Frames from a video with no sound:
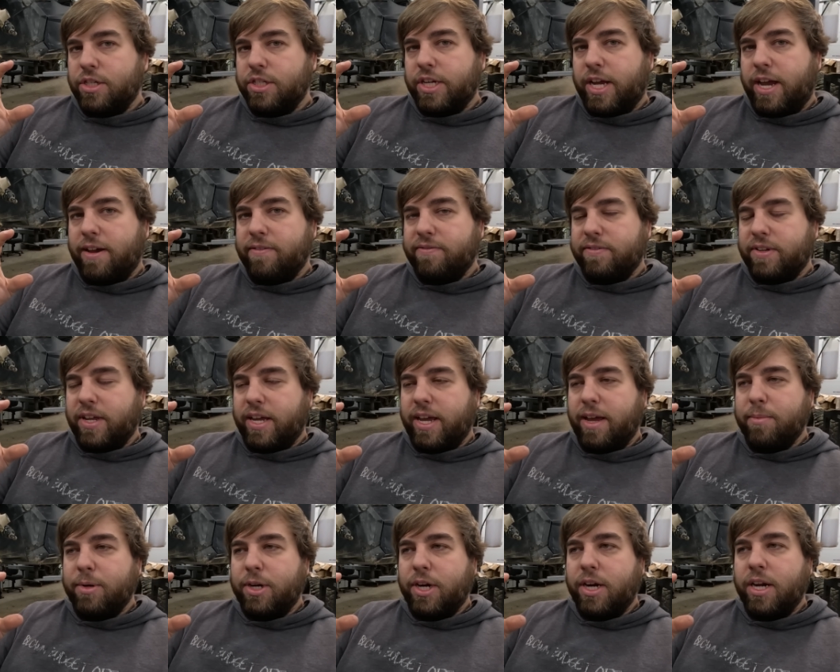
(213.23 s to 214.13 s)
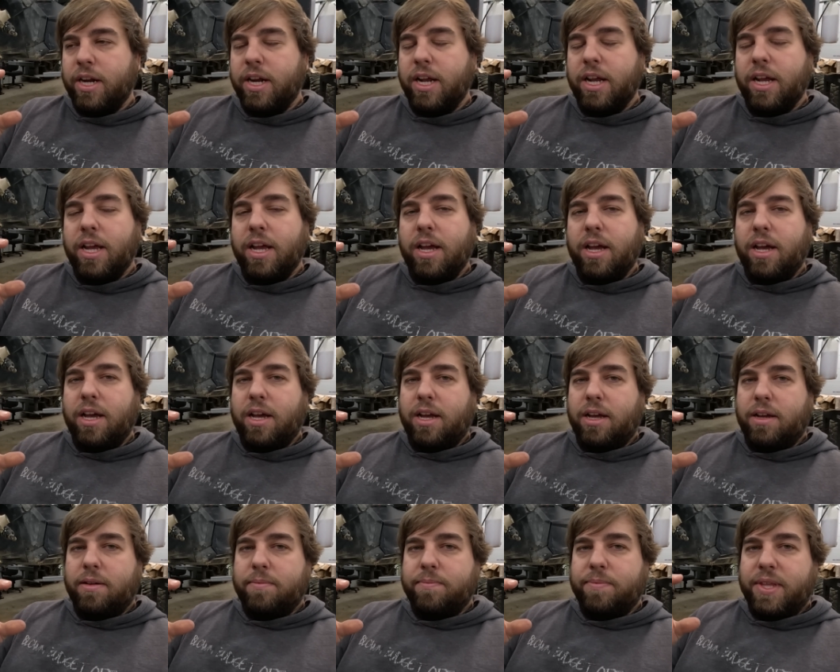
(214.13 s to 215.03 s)
shaft diameter
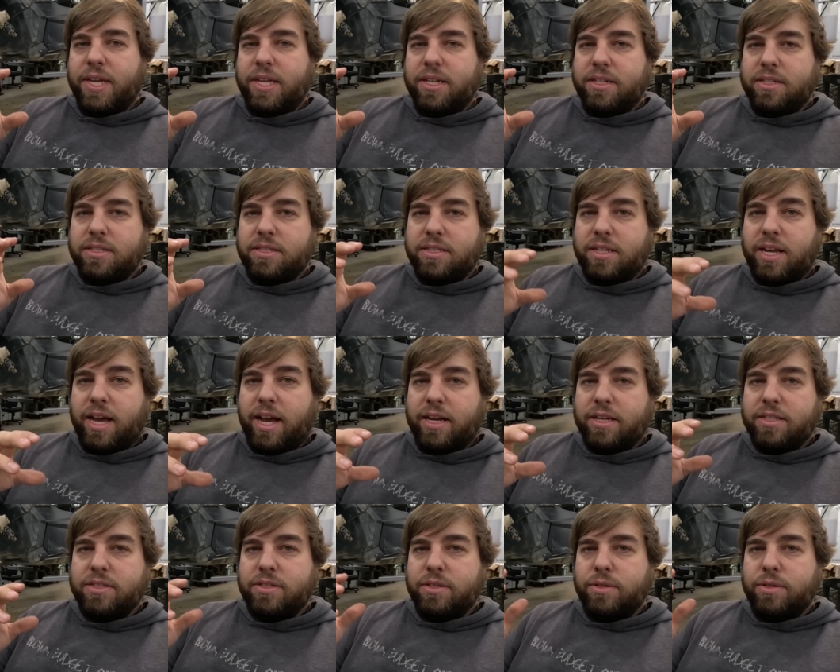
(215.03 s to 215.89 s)
um, than stock.